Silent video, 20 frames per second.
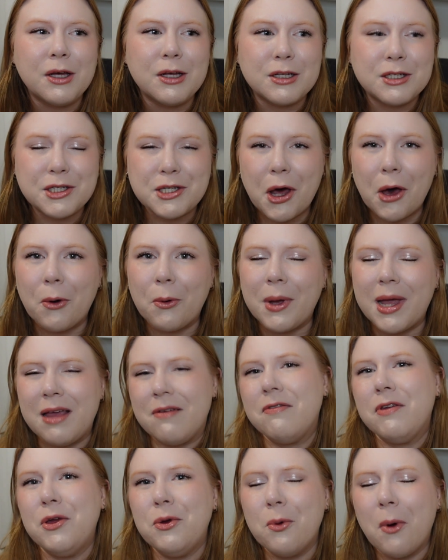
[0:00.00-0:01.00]
So
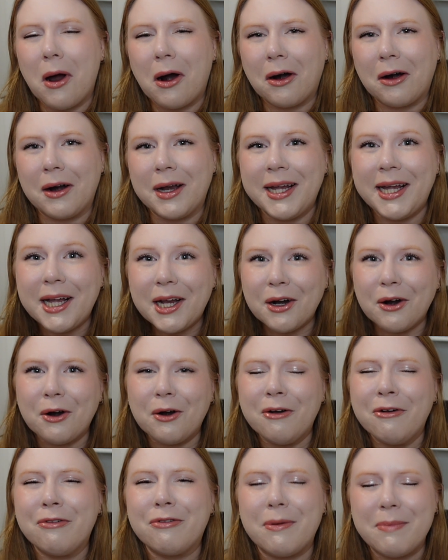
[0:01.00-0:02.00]
if you are
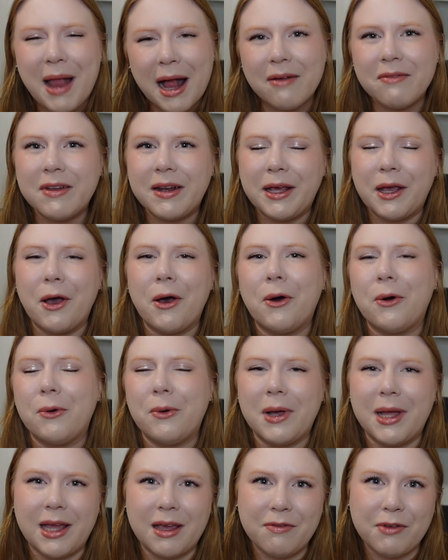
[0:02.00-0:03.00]
here from that video,
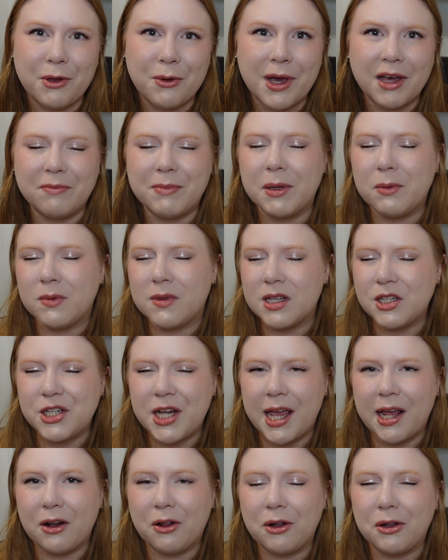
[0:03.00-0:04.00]
video if you have been with the
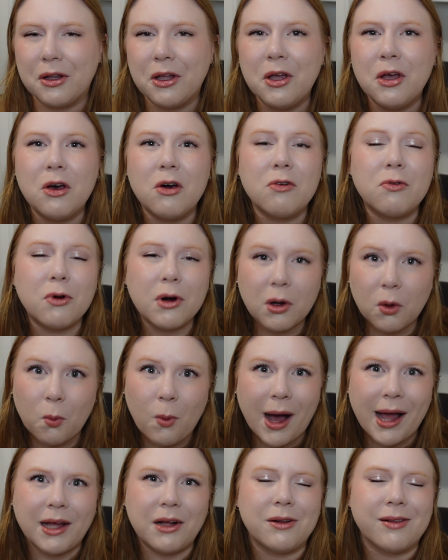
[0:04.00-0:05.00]
channel for a
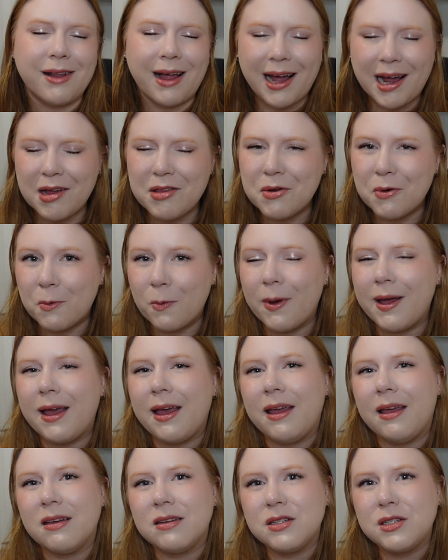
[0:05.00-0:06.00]
while. Either
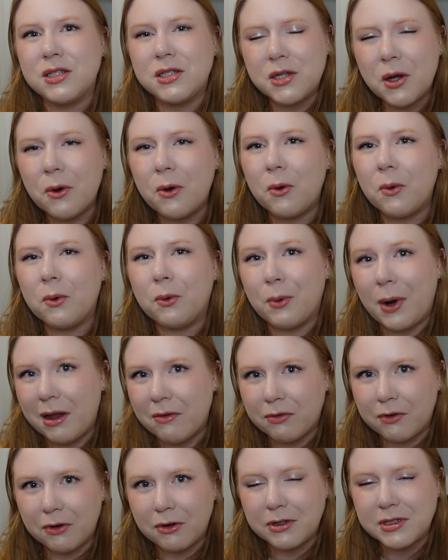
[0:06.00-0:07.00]
way, so
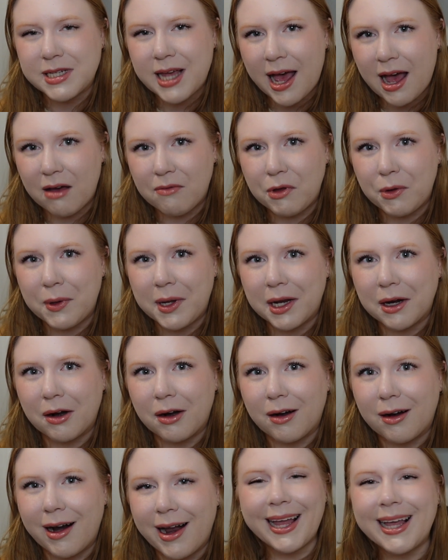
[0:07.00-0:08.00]
grateful to have you
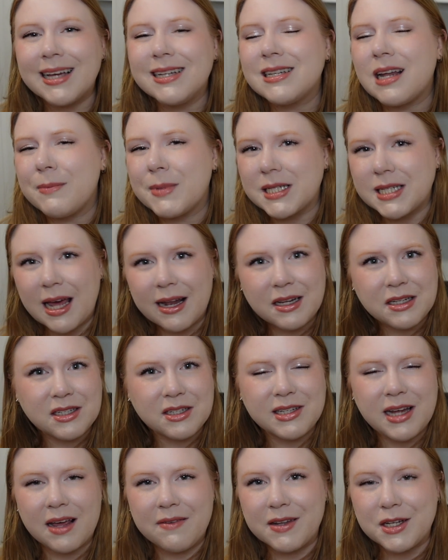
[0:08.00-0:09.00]
here. And I'm excited to
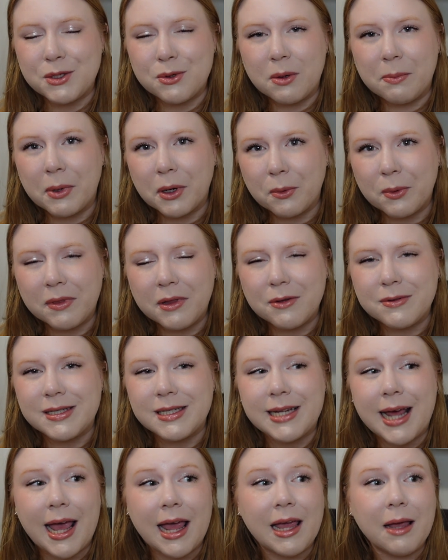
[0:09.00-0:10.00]
dive into a book with you
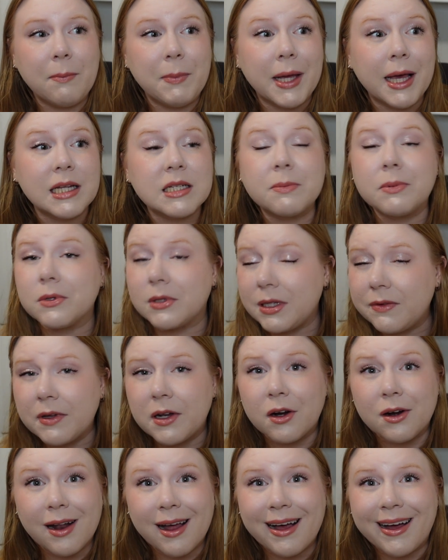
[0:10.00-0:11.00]
today because believe
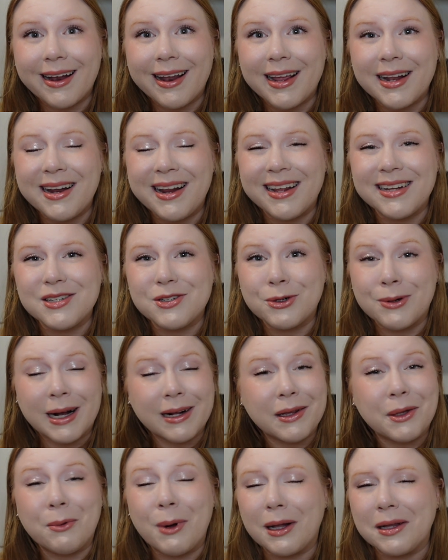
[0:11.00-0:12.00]
it or not, it is
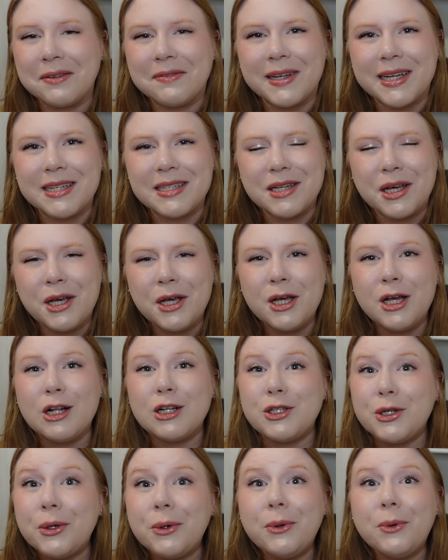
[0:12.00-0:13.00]
directly relevant
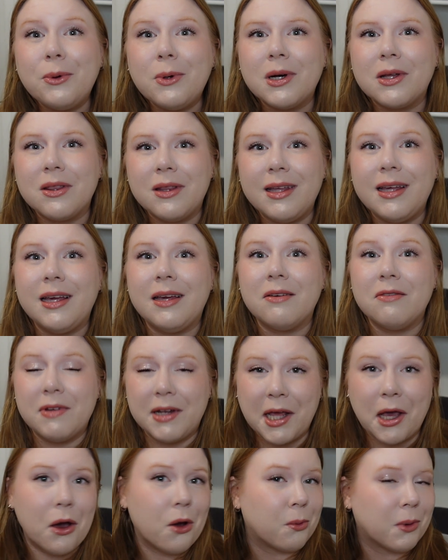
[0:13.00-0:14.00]
to the
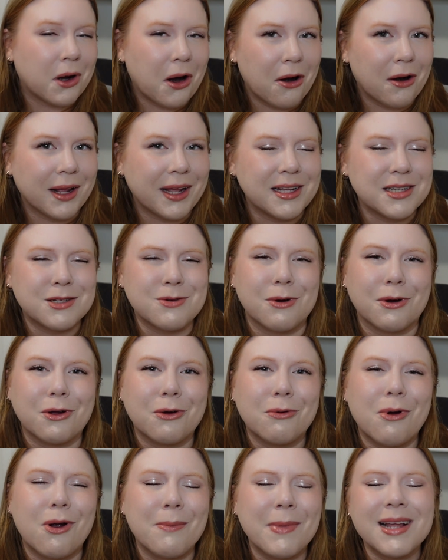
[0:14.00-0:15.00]
video regarding
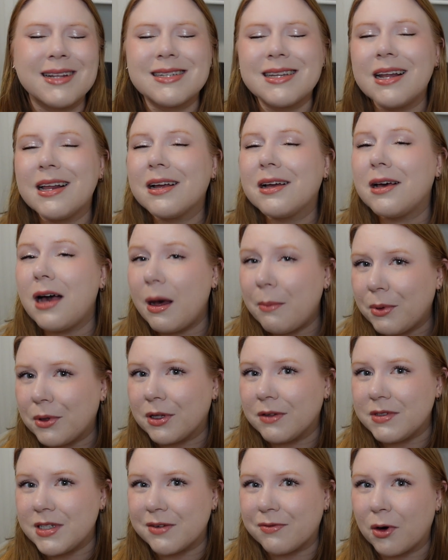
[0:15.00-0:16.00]
historical romance in a couple
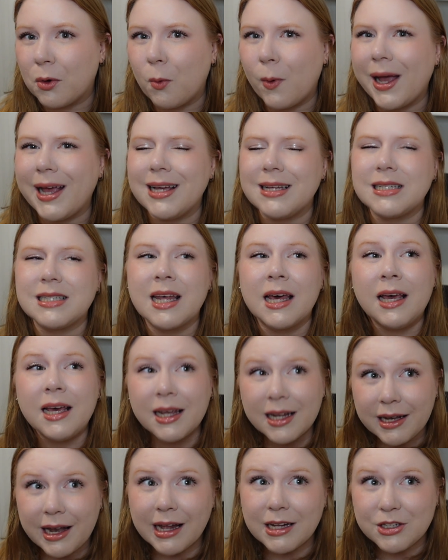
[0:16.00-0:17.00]
of different ways,
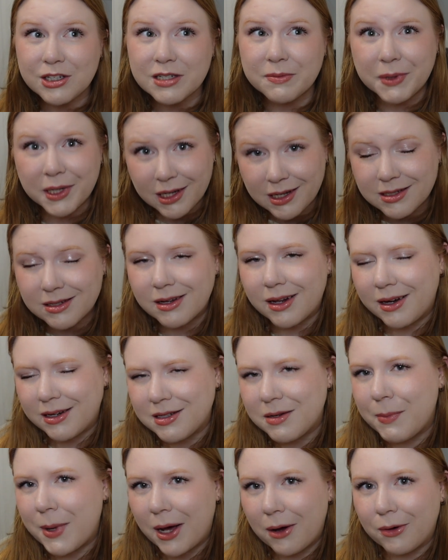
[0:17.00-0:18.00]
not just because it is
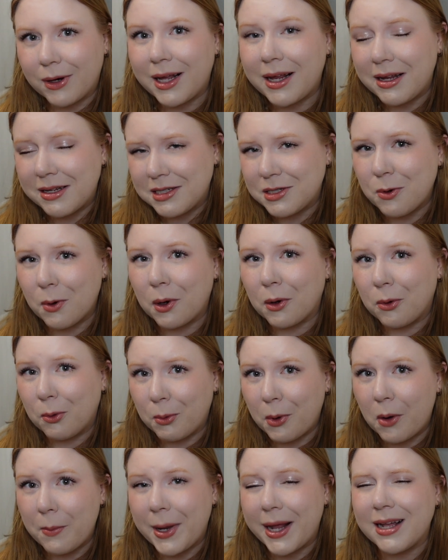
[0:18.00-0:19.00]
about a historical
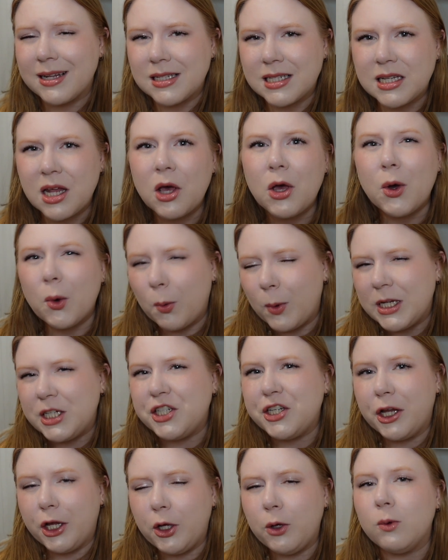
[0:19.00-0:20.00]
romance,
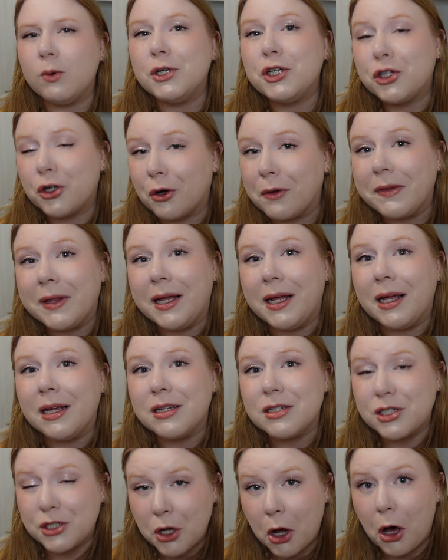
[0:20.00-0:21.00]
which you surely
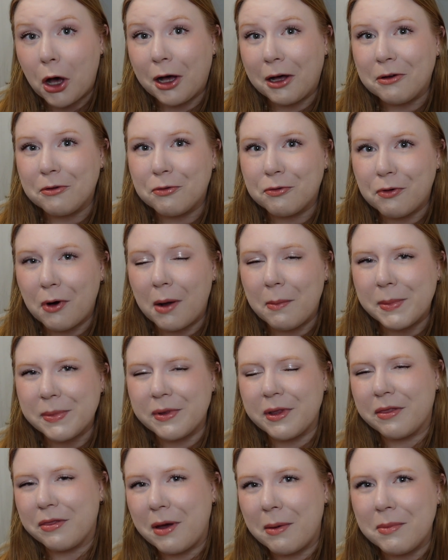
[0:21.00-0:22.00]
saw from
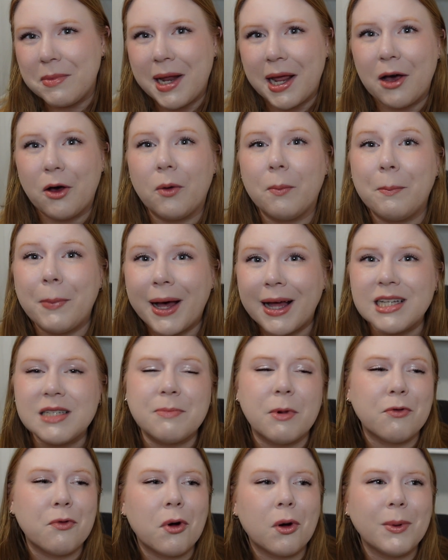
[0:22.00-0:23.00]
the thumbnail. But
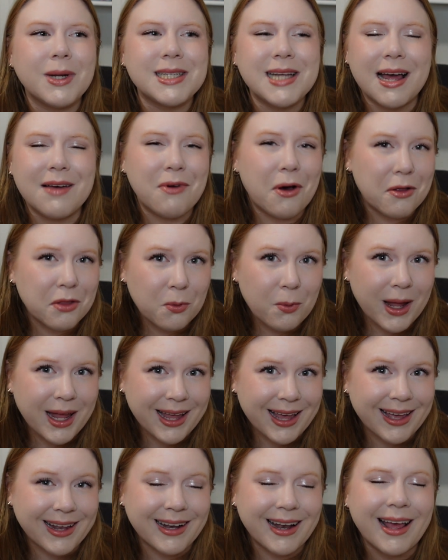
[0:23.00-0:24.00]
before we dive all the way
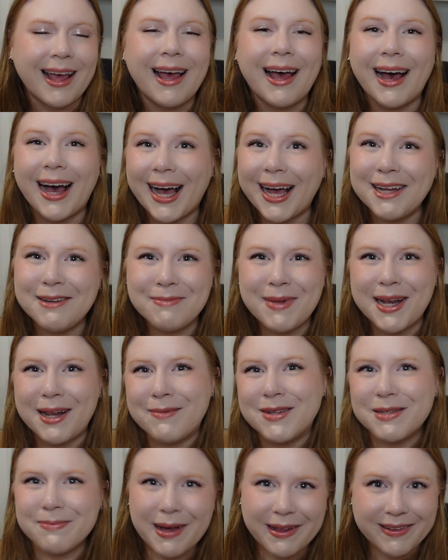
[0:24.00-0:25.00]
in, hi, my
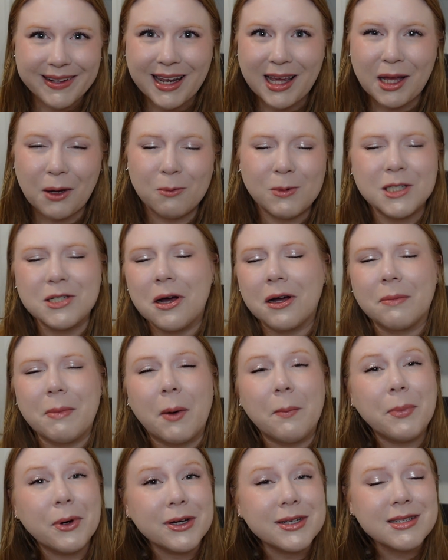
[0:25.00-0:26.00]
name is Melody. We talk
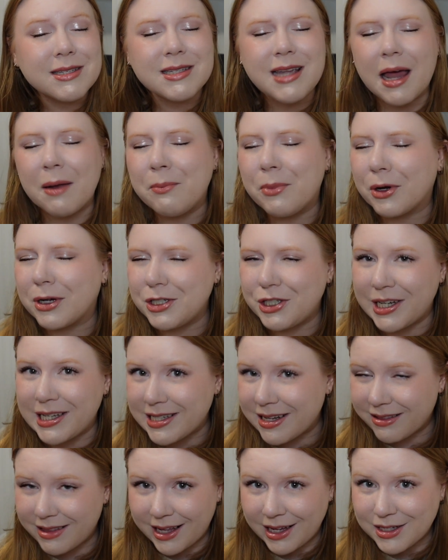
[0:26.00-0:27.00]
about books and book
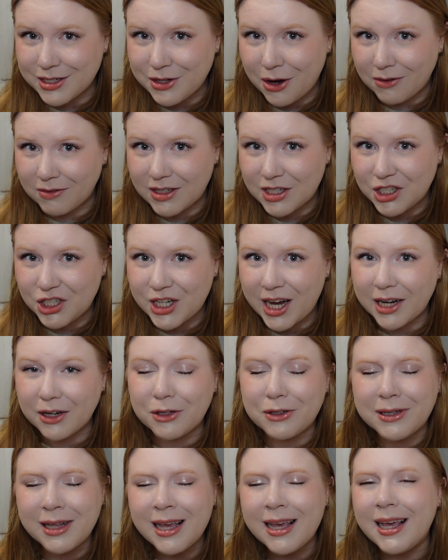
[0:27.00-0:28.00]
adjacent things on this
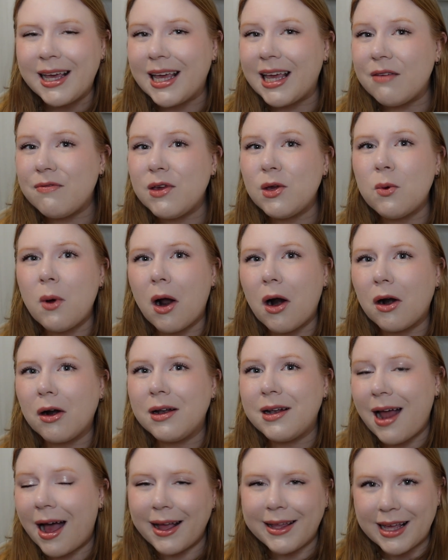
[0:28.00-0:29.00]
channel. If you are
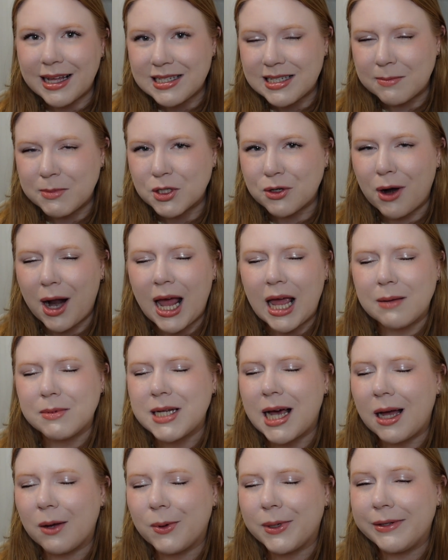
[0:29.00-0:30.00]
not yet subscribed,
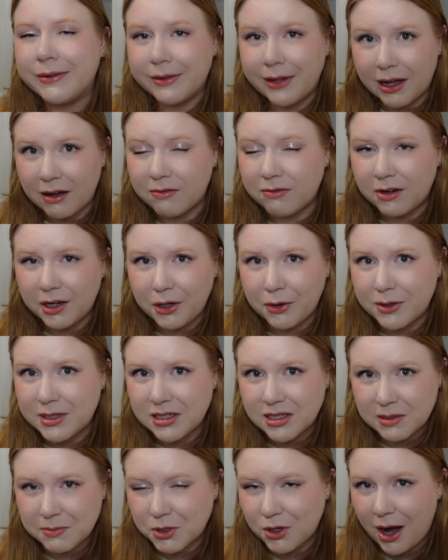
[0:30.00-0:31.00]
I would love for you to
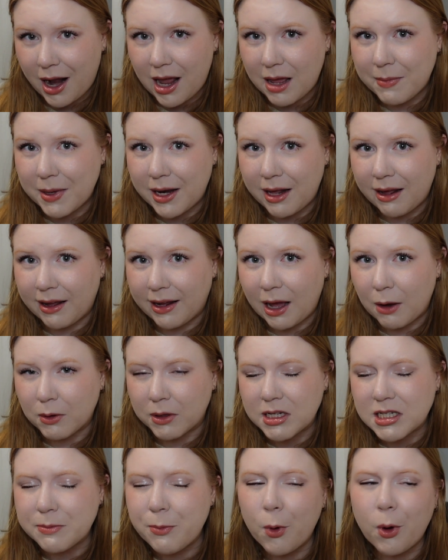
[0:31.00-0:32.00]
subscribe and hang out with
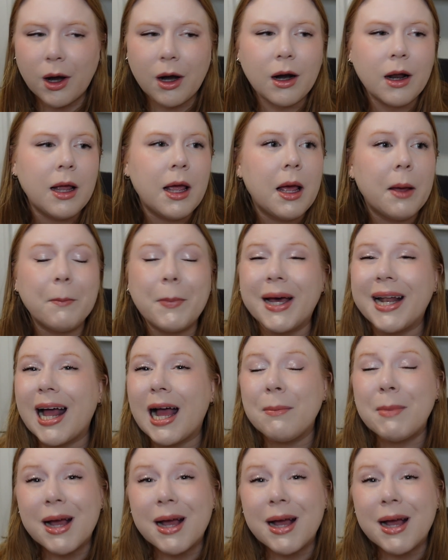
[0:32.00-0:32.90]
us more but I'm